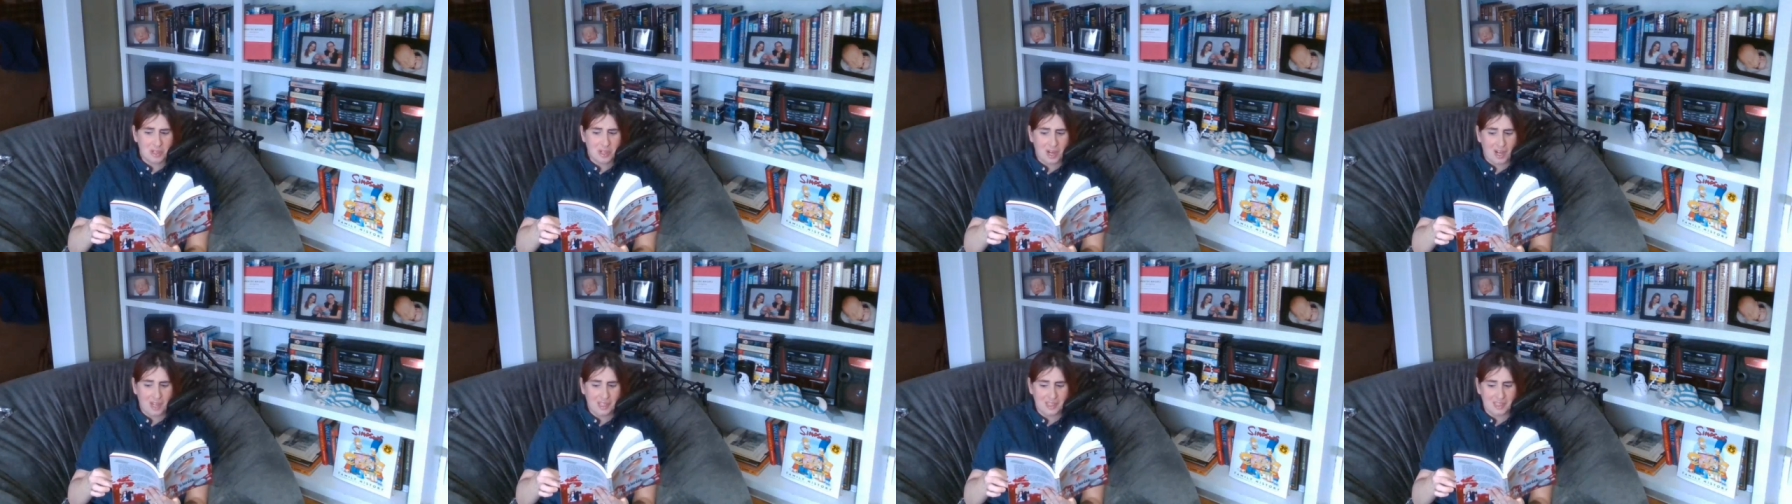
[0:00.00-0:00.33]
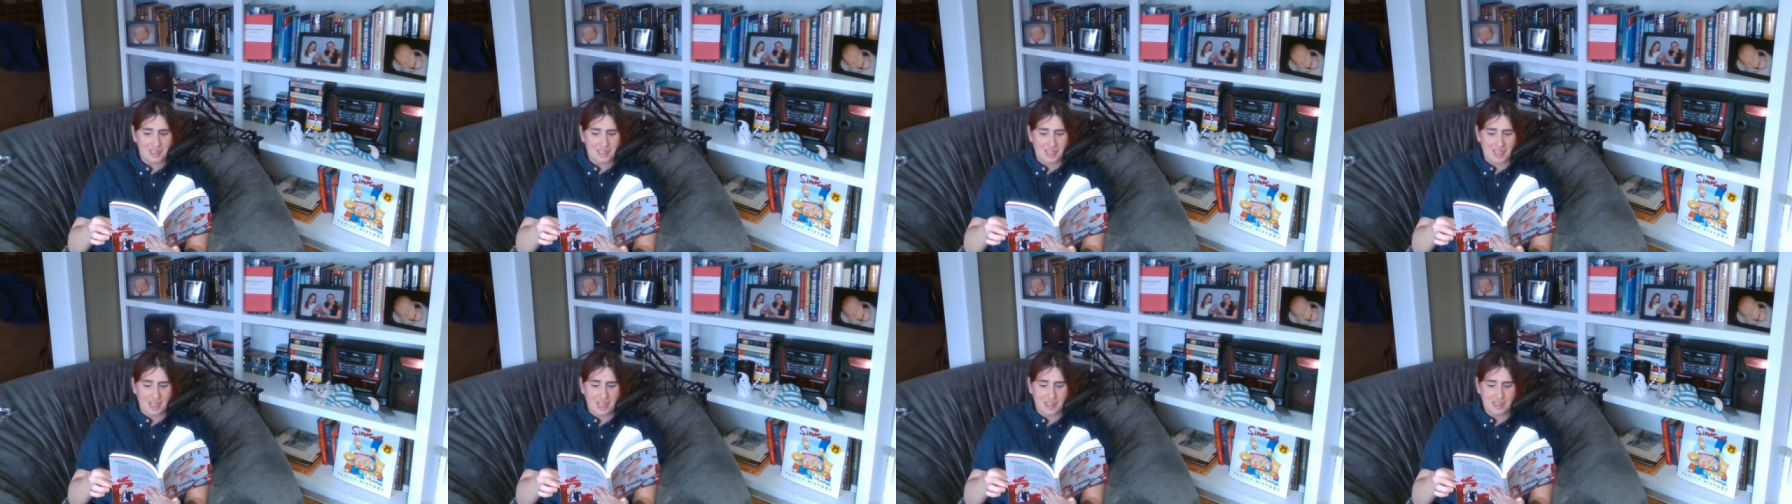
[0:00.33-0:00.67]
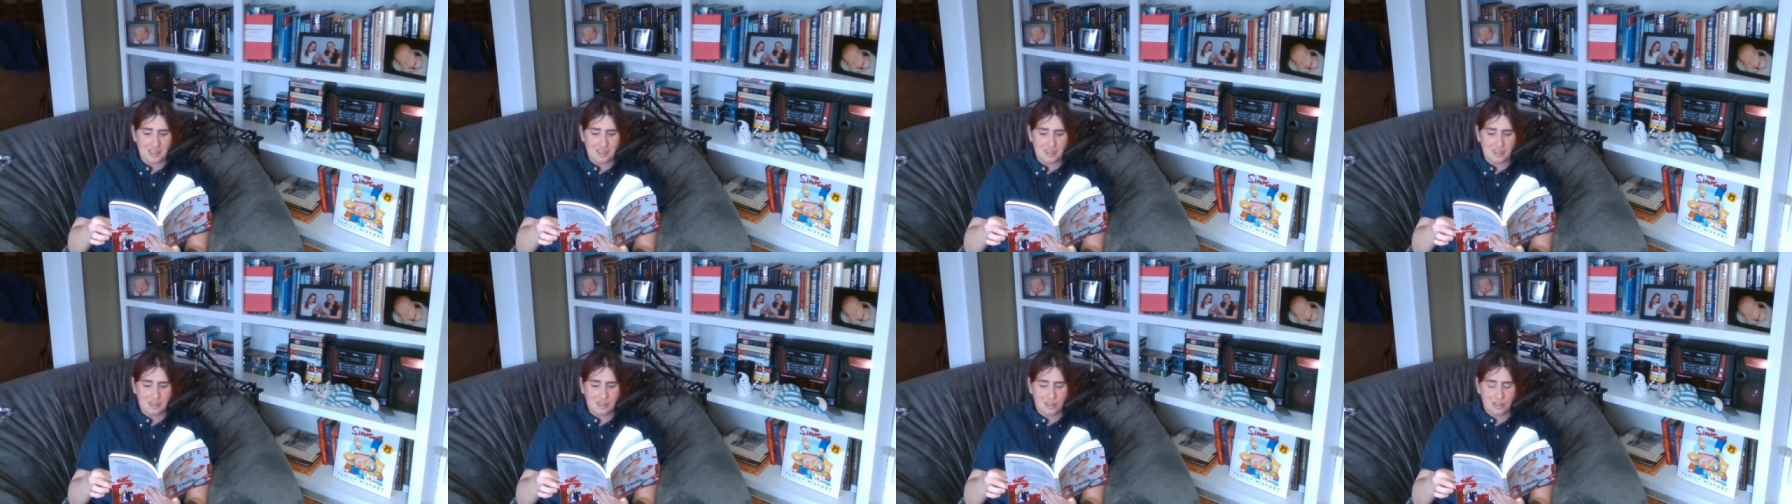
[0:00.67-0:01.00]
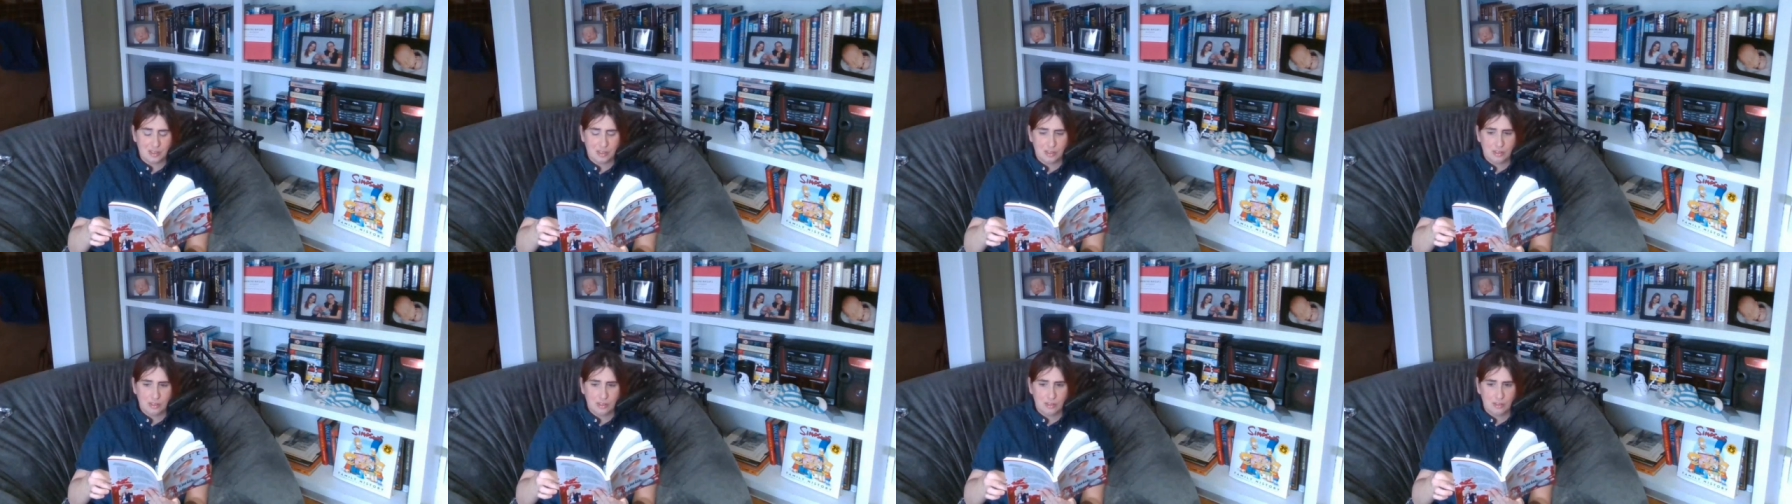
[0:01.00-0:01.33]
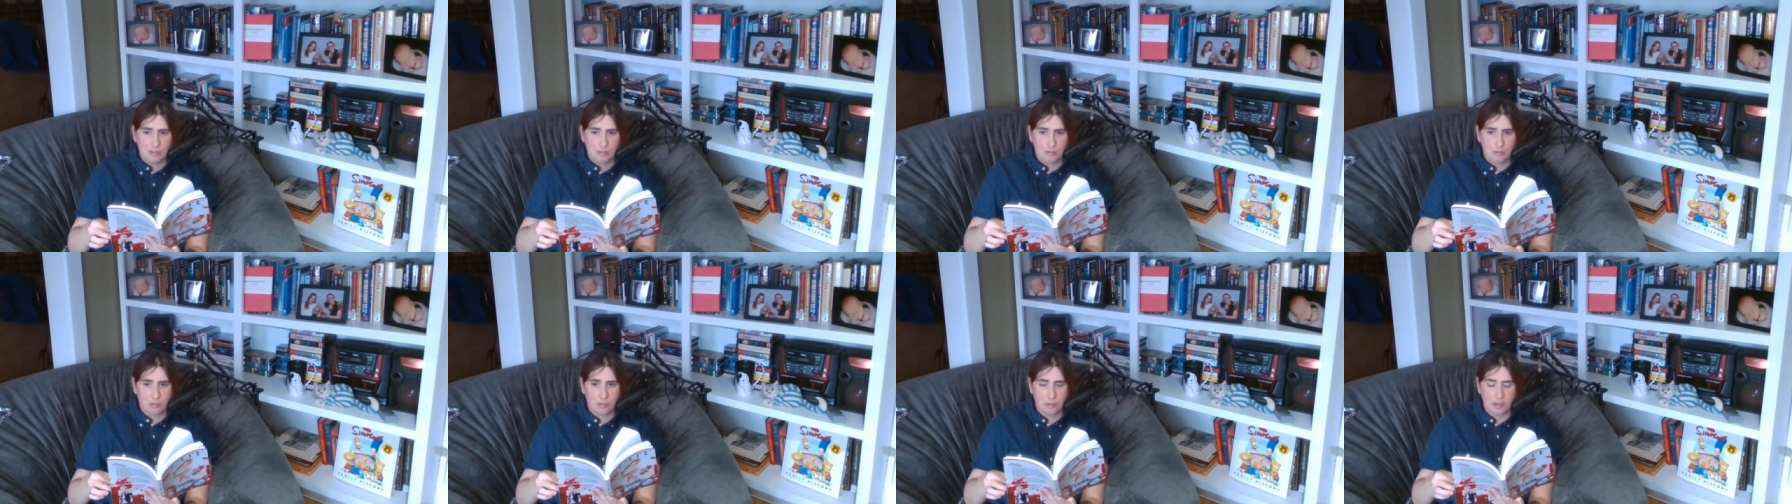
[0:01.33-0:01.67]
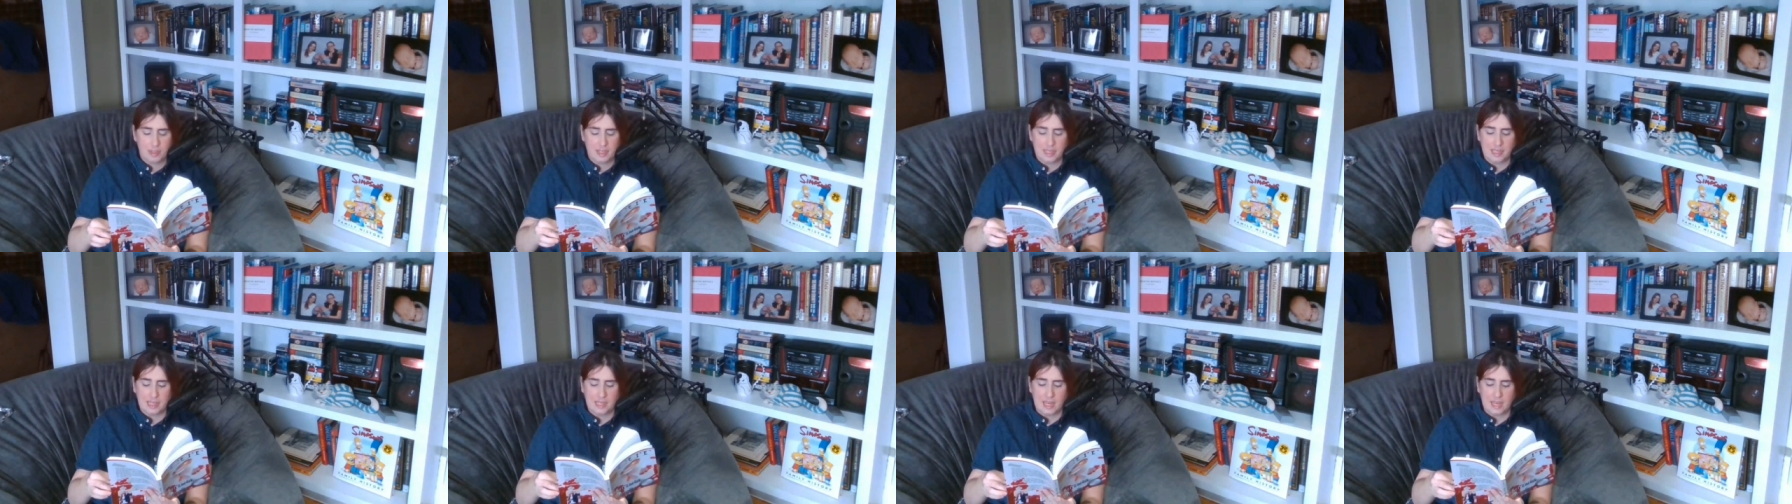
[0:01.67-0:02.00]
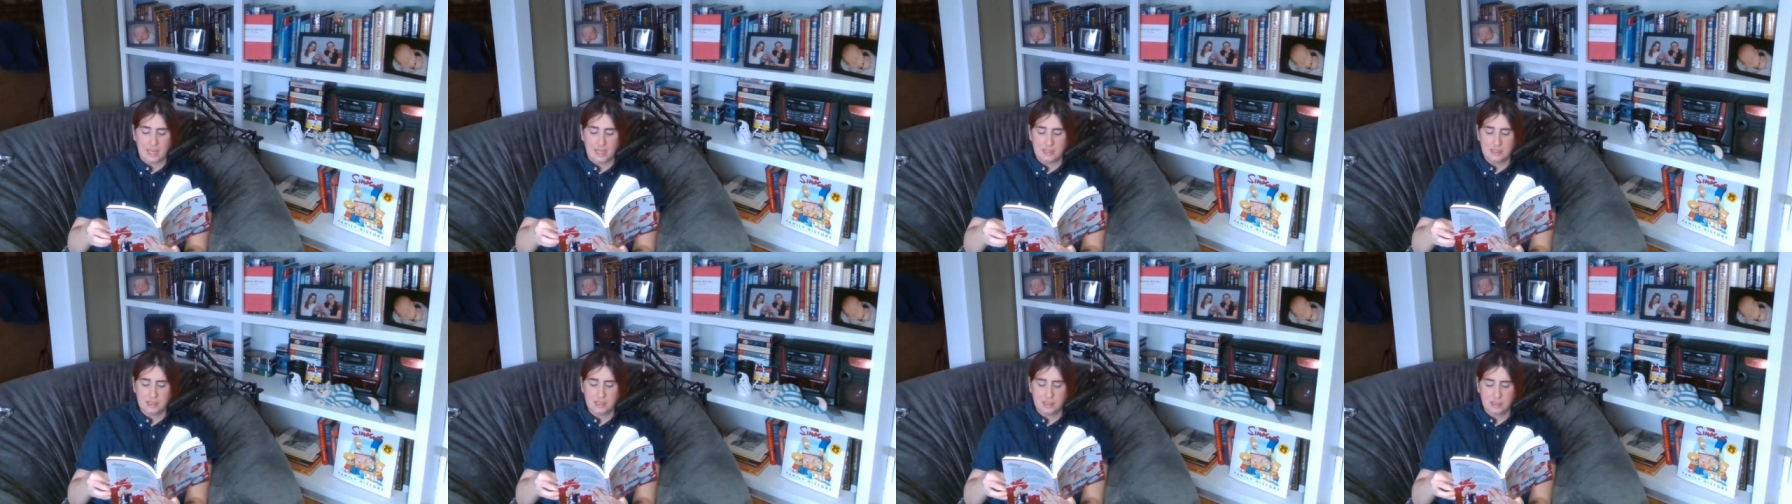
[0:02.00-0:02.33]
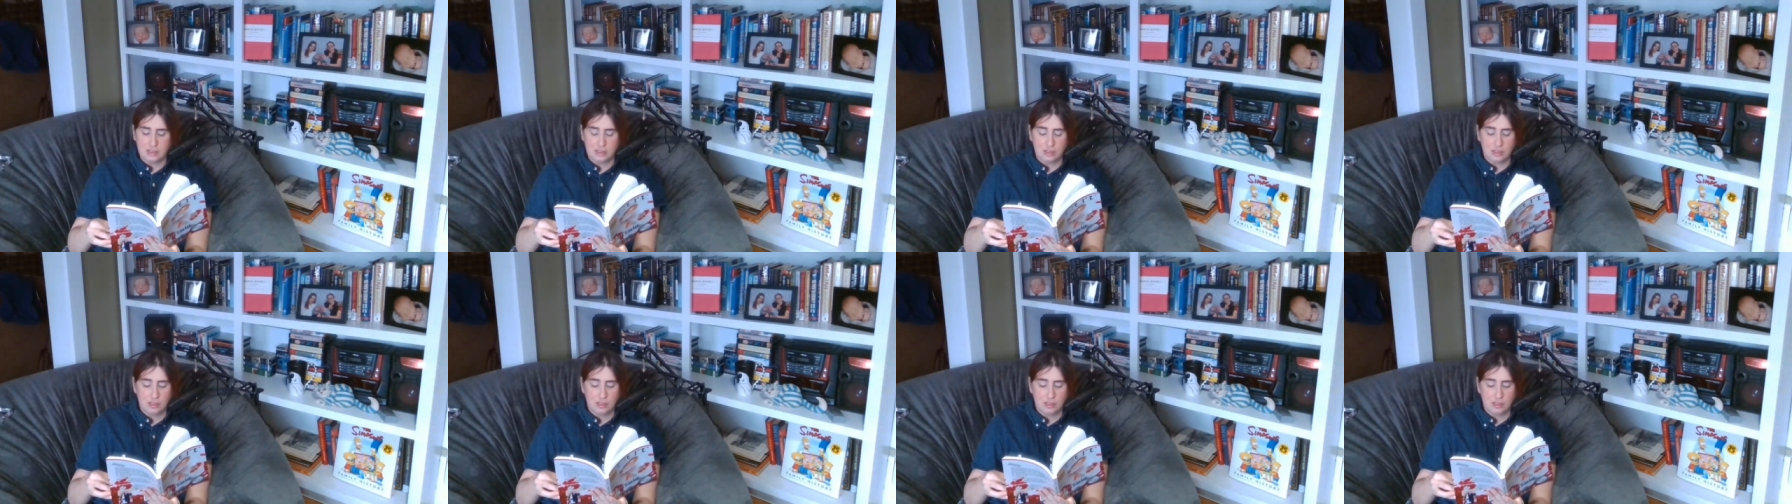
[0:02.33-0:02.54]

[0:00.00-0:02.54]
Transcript: call it then? Frida Land.